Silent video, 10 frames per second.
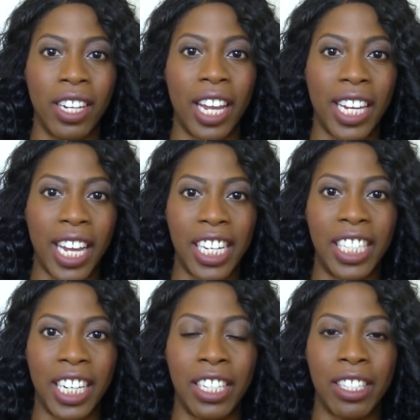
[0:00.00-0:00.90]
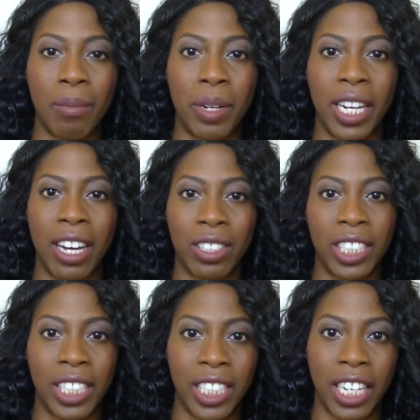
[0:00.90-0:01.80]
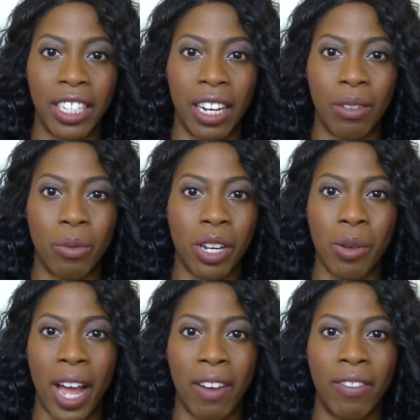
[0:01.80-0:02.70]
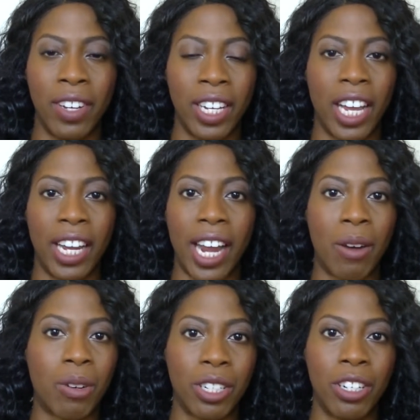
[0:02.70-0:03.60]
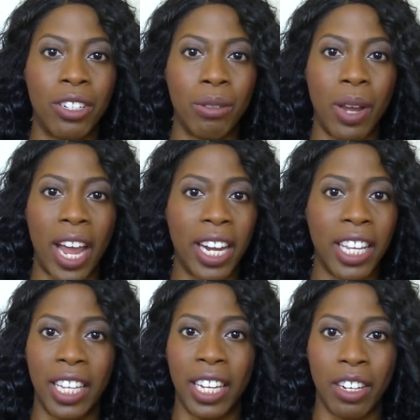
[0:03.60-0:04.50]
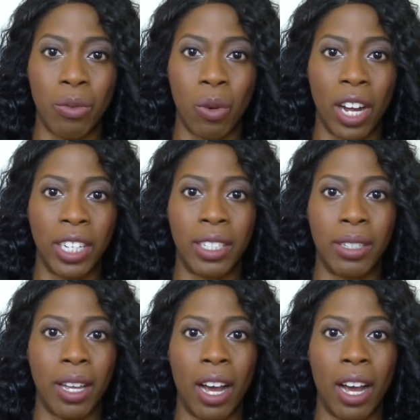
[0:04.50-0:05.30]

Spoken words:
engaging in somebody else's agenda, where you have an hour to do anything you want.